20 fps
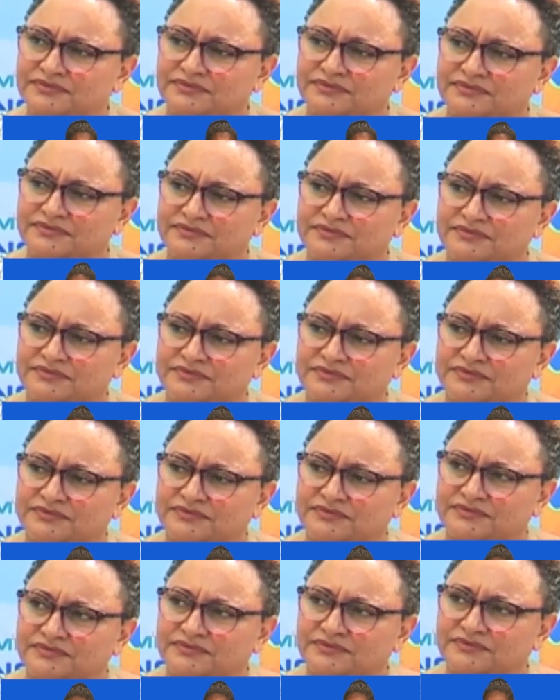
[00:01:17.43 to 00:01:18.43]

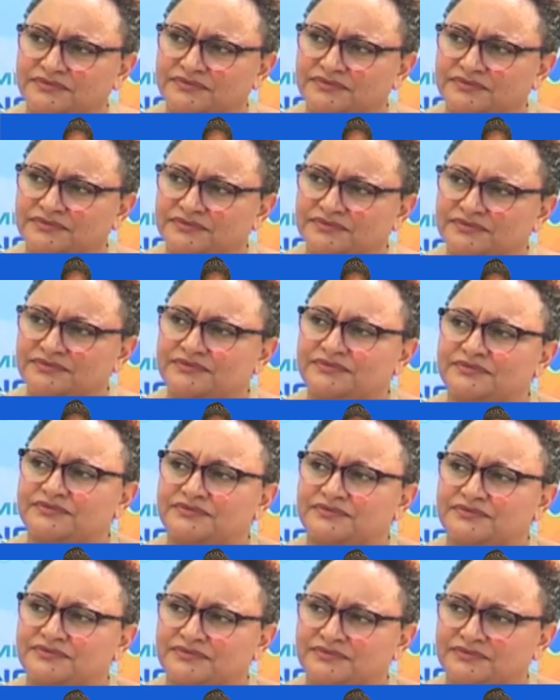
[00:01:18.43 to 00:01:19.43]

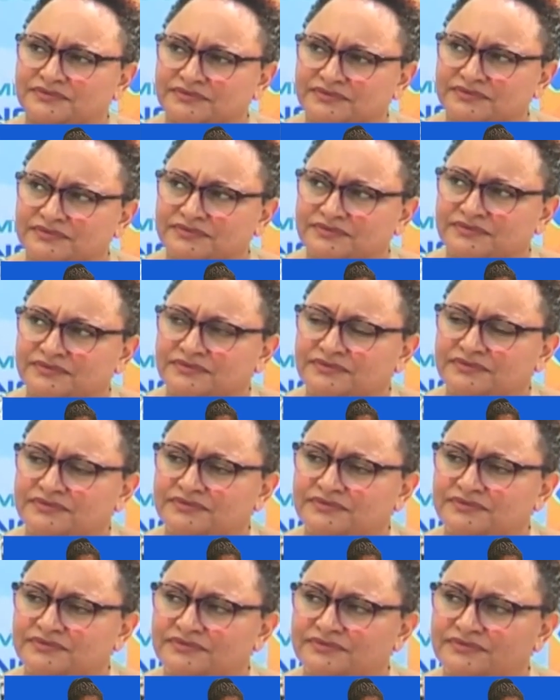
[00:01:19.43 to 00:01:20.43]

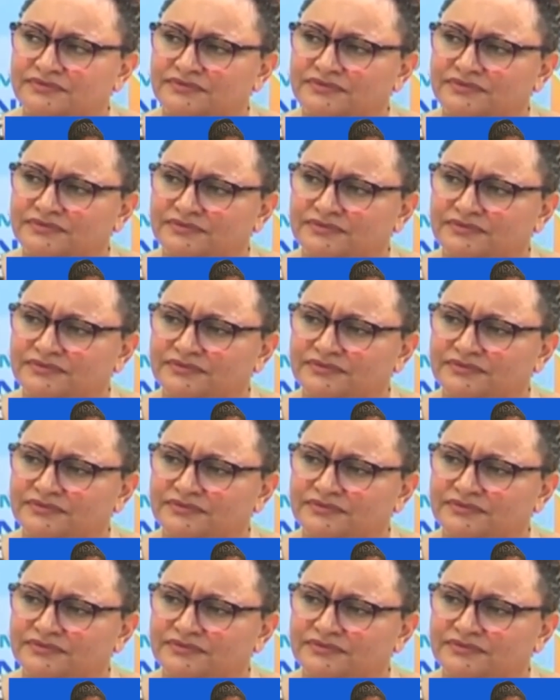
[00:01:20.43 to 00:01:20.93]
This person isn't speaking.